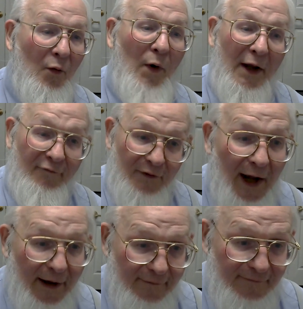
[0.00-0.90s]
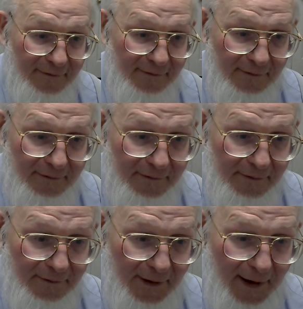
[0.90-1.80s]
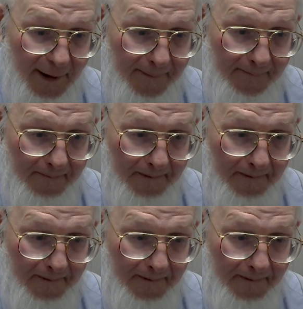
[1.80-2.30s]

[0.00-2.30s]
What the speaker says: way of life. Okay.